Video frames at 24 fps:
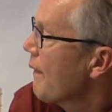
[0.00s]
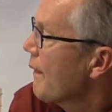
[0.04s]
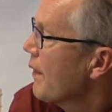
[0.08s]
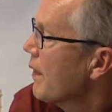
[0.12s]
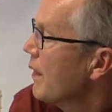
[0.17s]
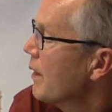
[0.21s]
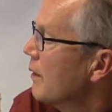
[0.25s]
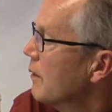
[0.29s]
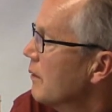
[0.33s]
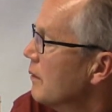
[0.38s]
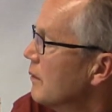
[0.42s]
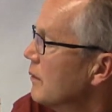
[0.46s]

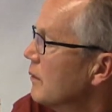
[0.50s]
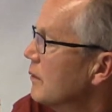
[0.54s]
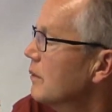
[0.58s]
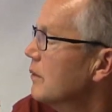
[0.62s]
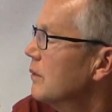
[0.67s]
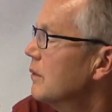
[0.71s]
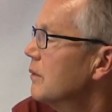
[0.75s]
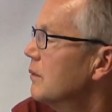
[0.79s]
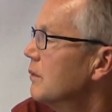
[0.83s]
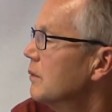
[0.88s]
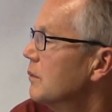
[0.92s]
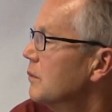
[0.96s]

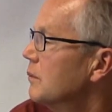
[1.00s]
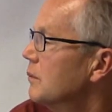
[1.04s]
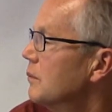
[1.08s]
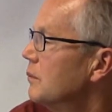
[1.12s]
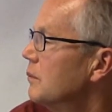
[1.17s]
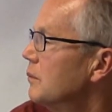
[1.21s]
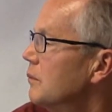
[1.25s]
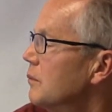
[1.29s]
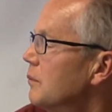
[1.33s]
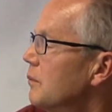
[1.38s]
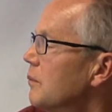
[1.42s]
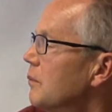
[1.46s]

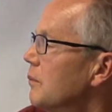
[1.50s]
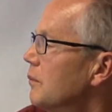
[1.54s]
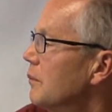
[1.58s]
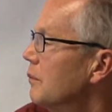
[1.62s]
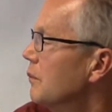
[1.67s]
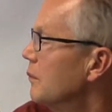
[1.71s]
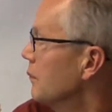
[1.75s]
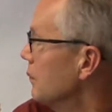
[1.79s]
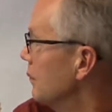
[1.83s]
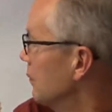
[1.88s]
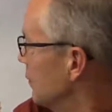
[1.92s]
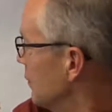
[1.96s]

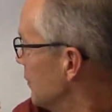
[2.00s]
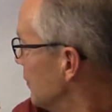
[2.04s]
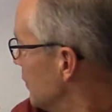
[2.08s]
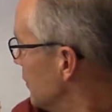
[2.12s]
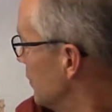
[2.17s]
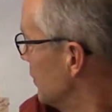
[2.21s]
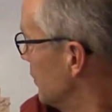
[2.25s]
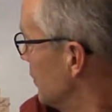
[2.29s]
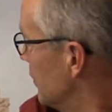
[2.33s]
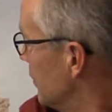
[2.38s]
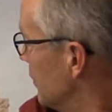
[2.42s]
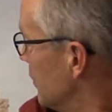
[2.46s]

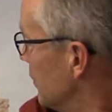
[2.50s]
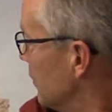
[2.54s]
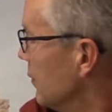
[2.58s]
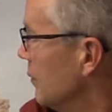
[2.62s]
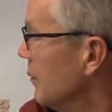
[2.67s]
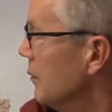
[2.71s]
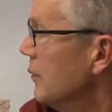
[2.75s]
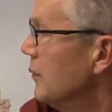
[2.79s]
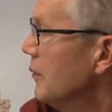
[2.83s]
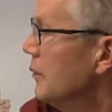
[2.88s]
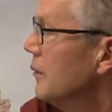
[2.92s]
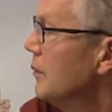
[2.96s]

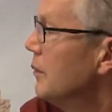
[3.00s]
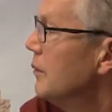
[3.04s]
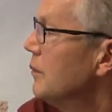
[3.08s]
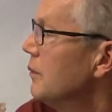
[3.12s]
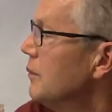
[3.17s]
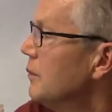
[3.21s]
(not speaking)